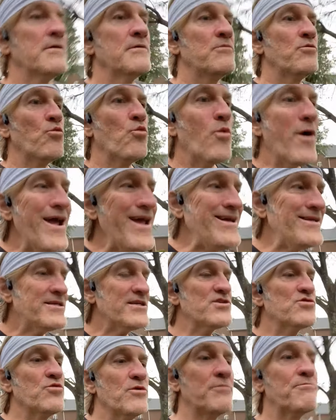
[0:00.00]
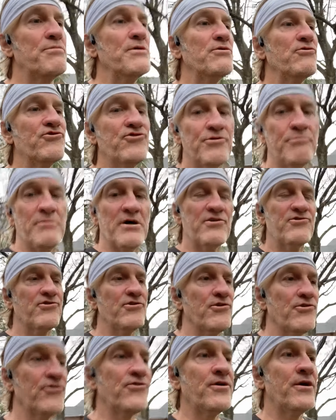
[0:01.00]
Weight is what builds your
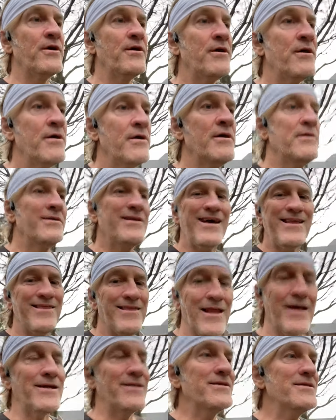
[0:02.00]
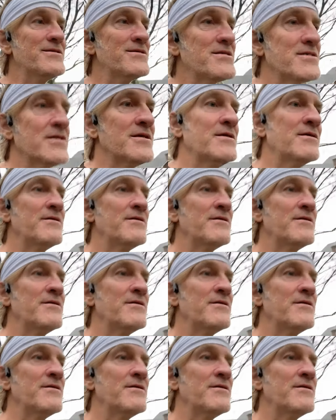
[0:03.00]
muscles, not lightness.